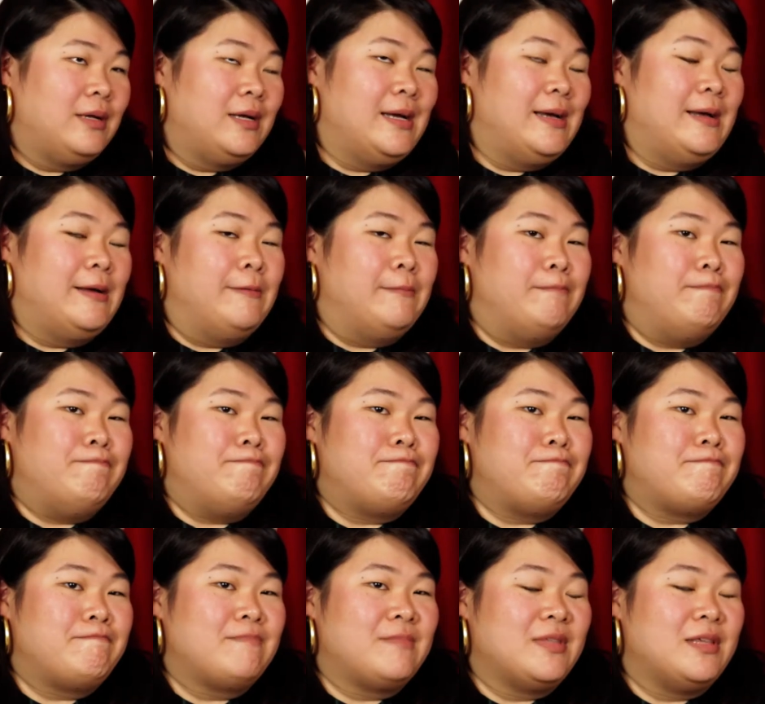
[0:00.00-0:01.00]
Um,
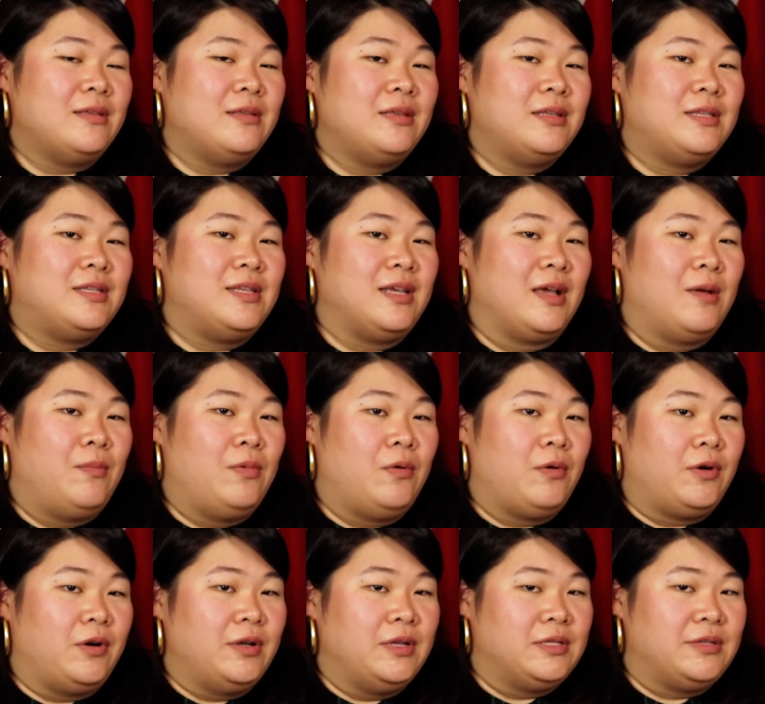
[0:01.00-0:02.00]

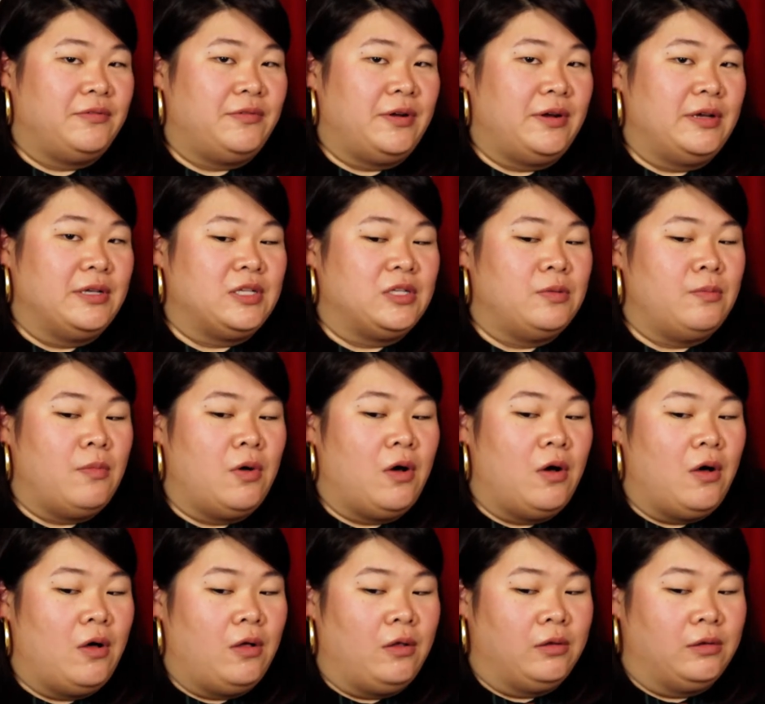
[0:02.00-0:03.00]
Singapore is a very
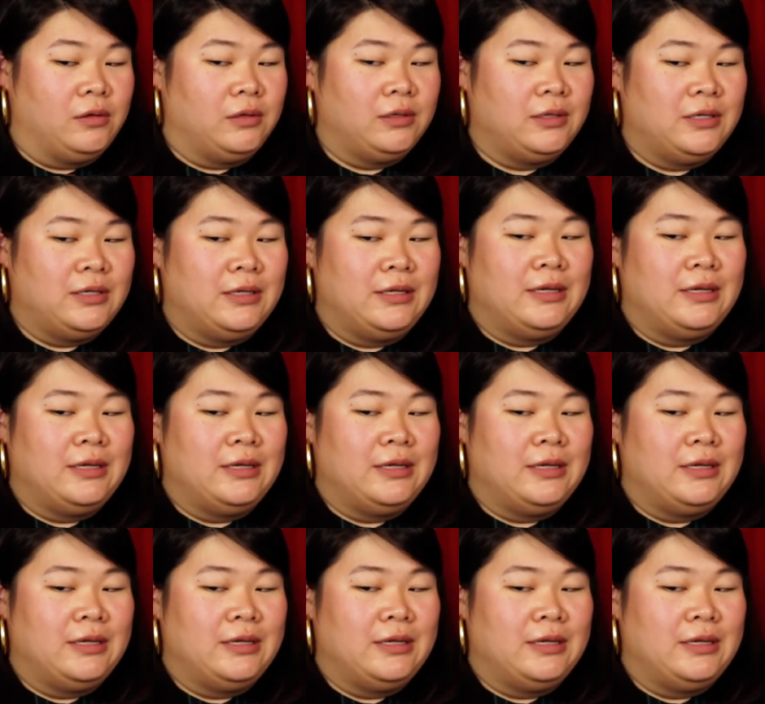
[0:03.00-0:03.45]
small,